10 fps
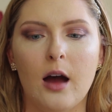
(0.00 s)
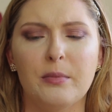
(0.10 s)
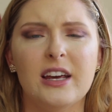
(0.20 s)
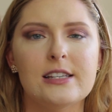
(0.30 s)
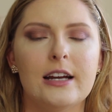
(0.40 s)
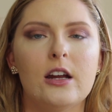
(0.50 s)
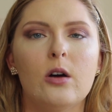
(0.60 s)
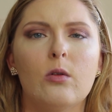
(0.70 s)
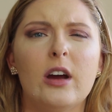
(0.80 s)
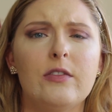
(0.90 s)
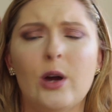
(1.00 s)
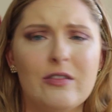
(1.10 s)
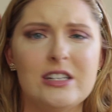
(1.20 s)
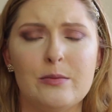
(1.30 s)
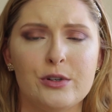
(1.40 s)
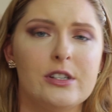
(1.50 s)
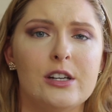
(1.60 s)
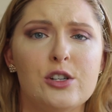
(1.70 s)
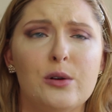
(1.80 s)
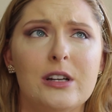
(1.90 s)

because I know if you have a deeper skin tone,